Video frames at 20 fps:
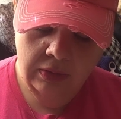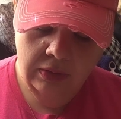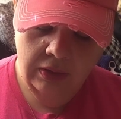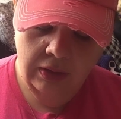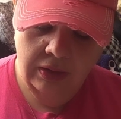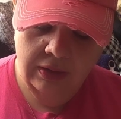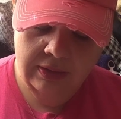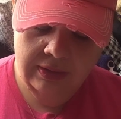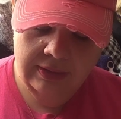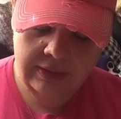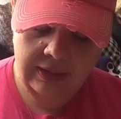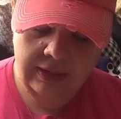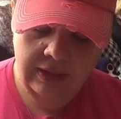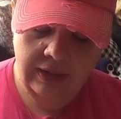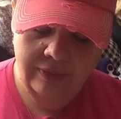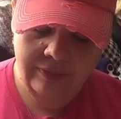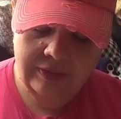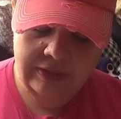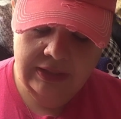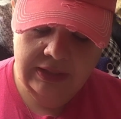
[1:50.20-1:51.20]
Instead, I
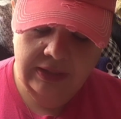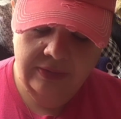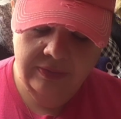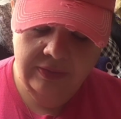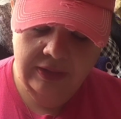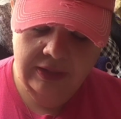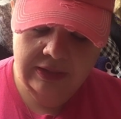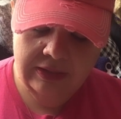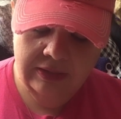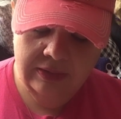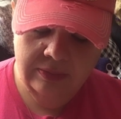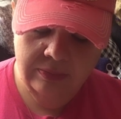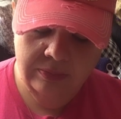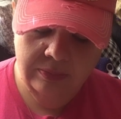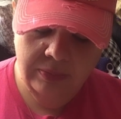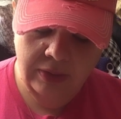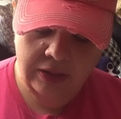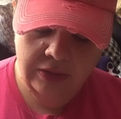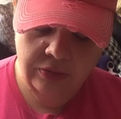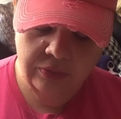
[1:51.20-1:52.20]
received it as
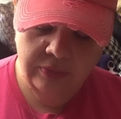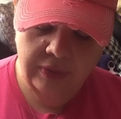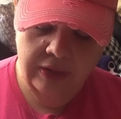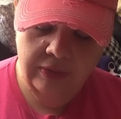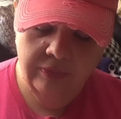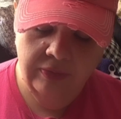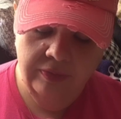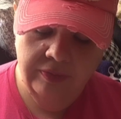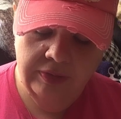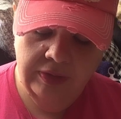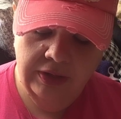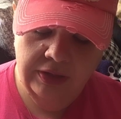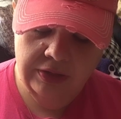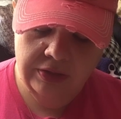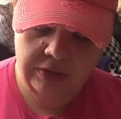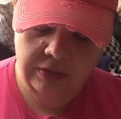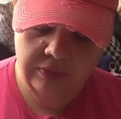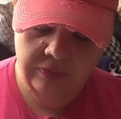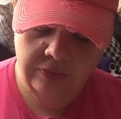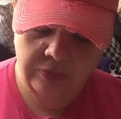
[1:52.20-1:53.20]
by direct
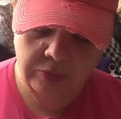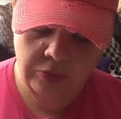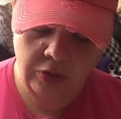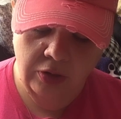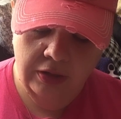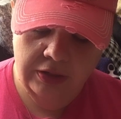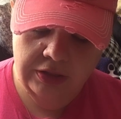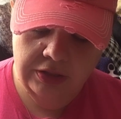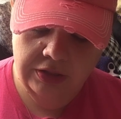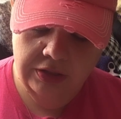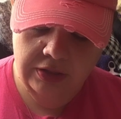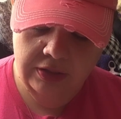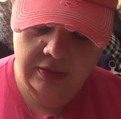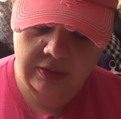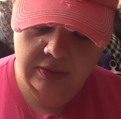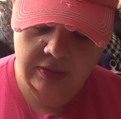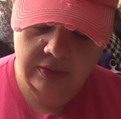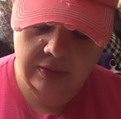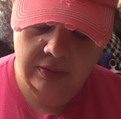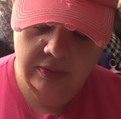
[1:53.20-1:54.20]
revelation from Christ
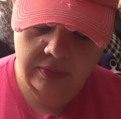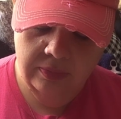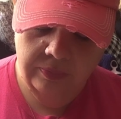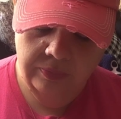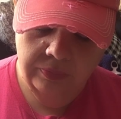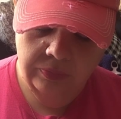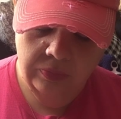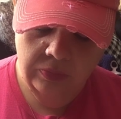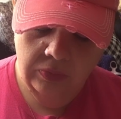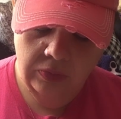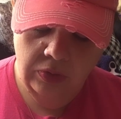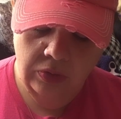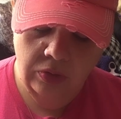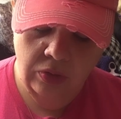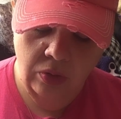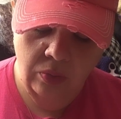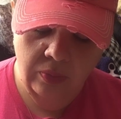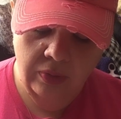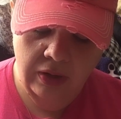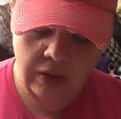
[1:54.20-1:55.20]
Jesus. You
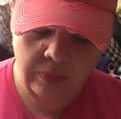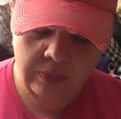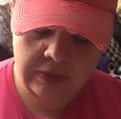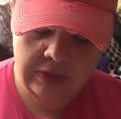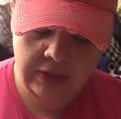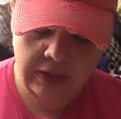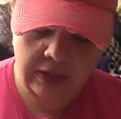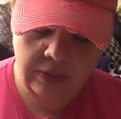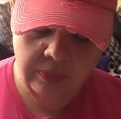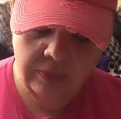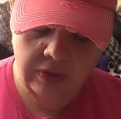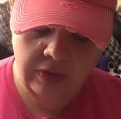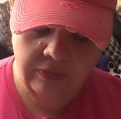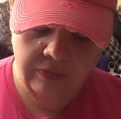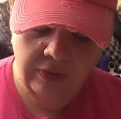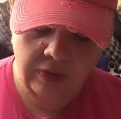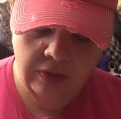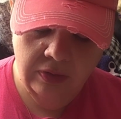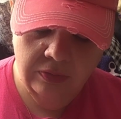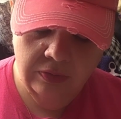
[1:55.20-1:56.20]
know what I was like when I
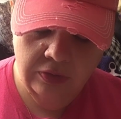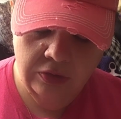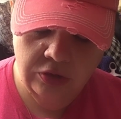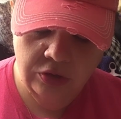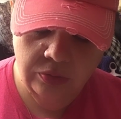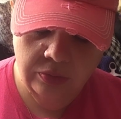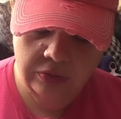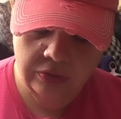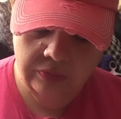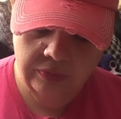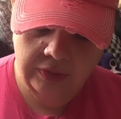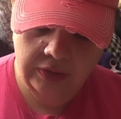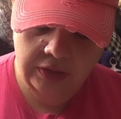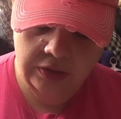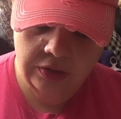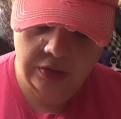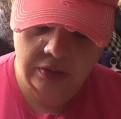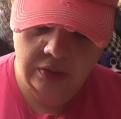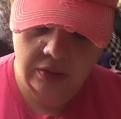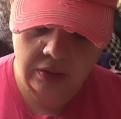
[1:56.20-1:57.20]
followed the Jewish
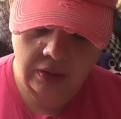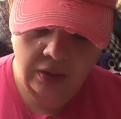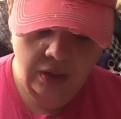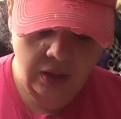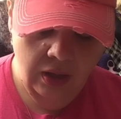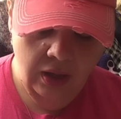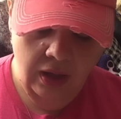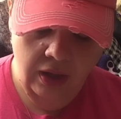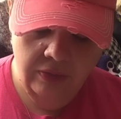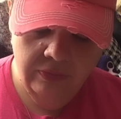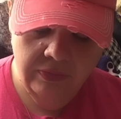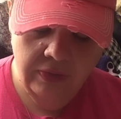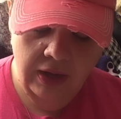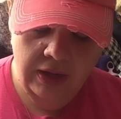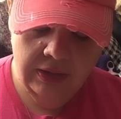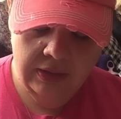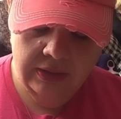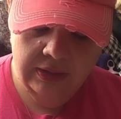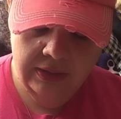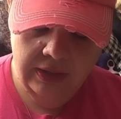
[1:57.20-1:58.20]
religion, how
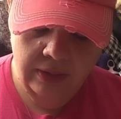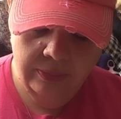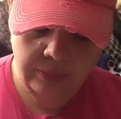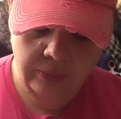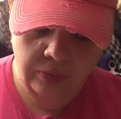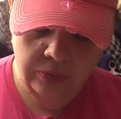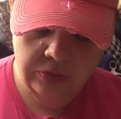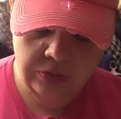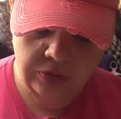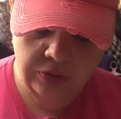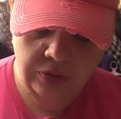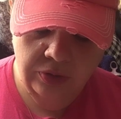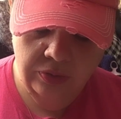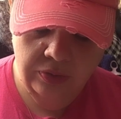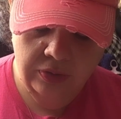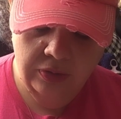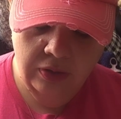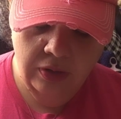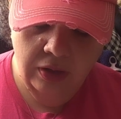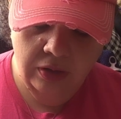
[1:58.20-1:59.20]
violently I
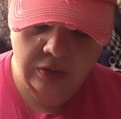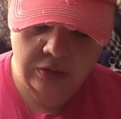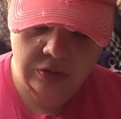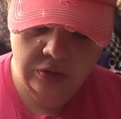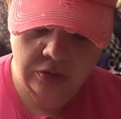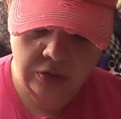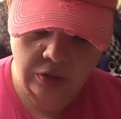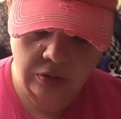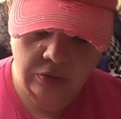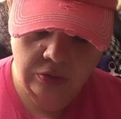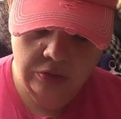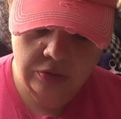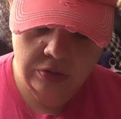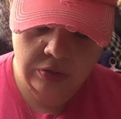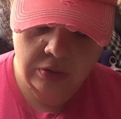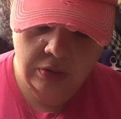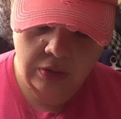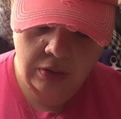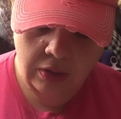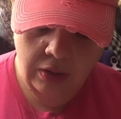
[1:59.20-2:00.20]
persecuted God's church.
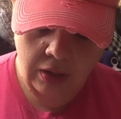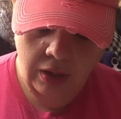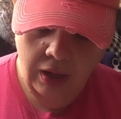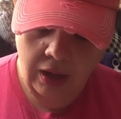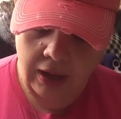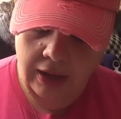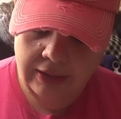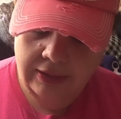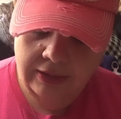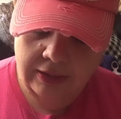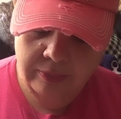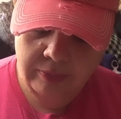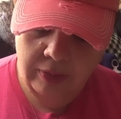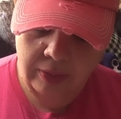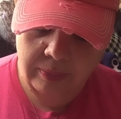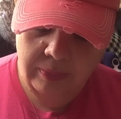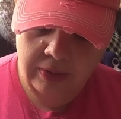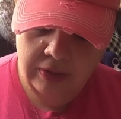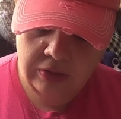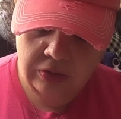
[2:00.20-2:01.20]
I did my
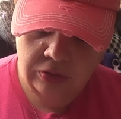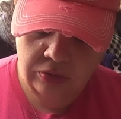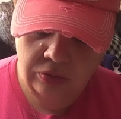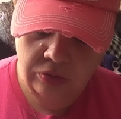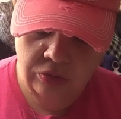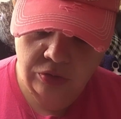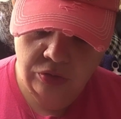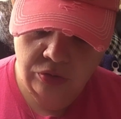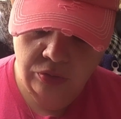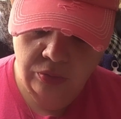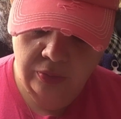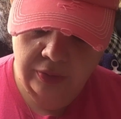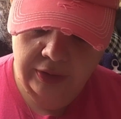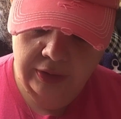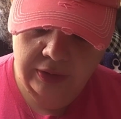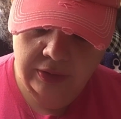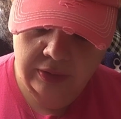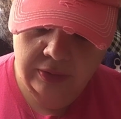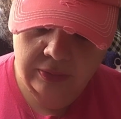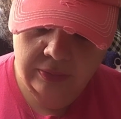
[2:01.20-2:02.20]
best to destroy it.
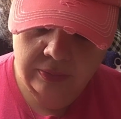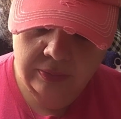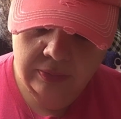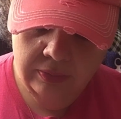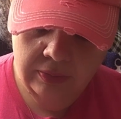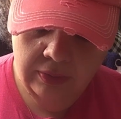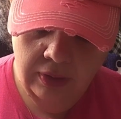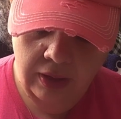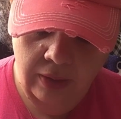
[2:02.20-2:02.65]
I